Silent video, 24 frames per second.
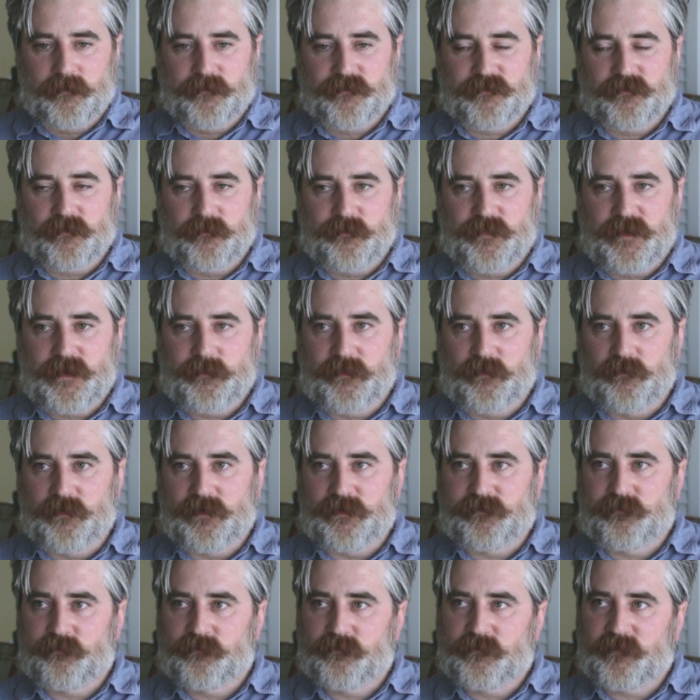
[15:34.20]
some people
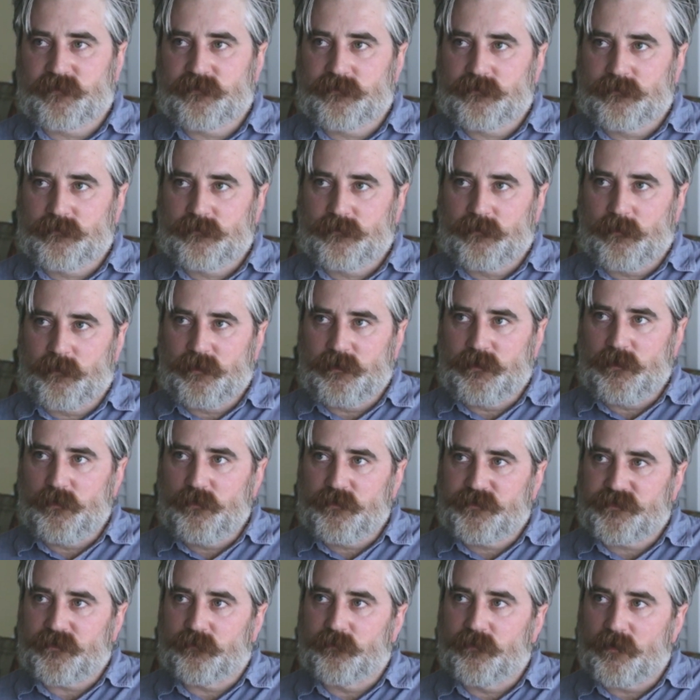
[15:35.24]
will
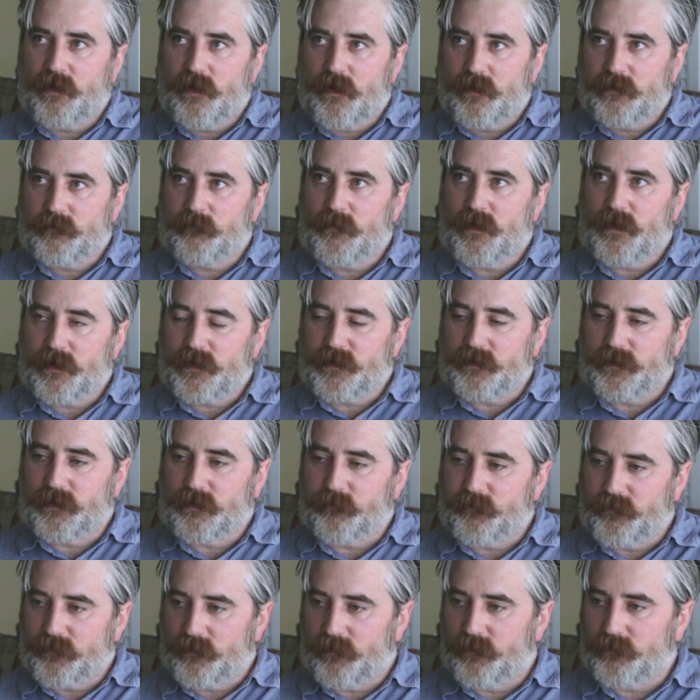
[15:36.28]
use the wrong
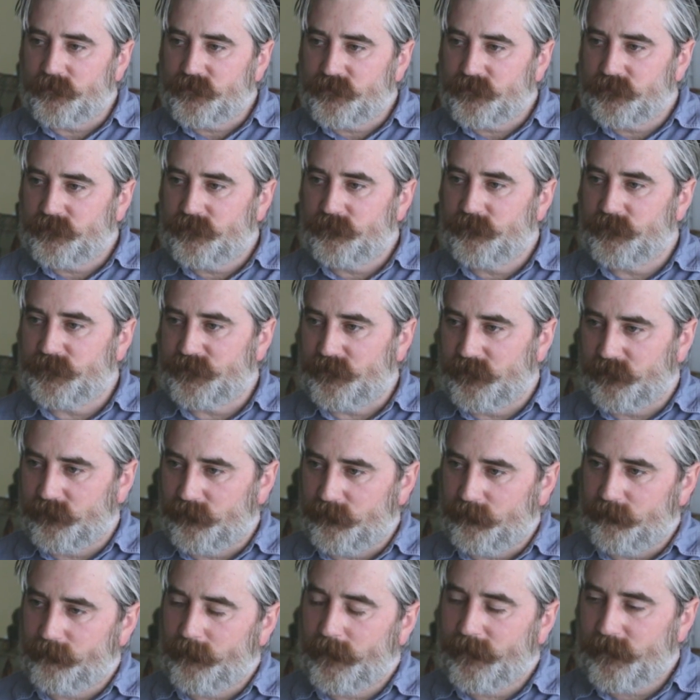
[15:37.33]
marketing approach with
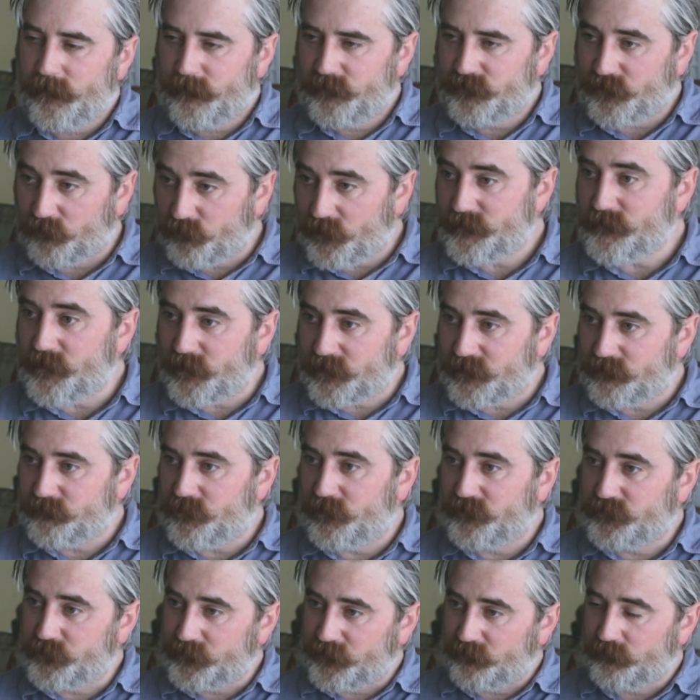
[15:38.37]
the right marketing
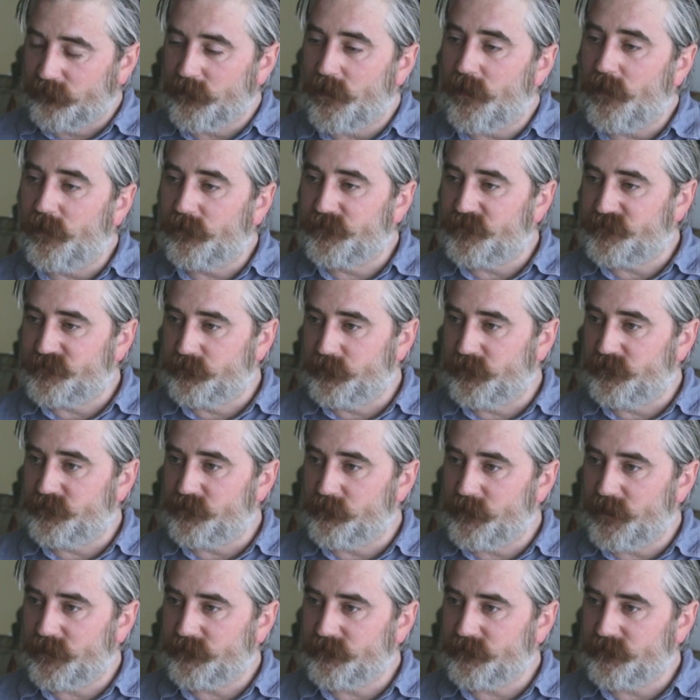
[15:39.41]
approach with the wrong distribution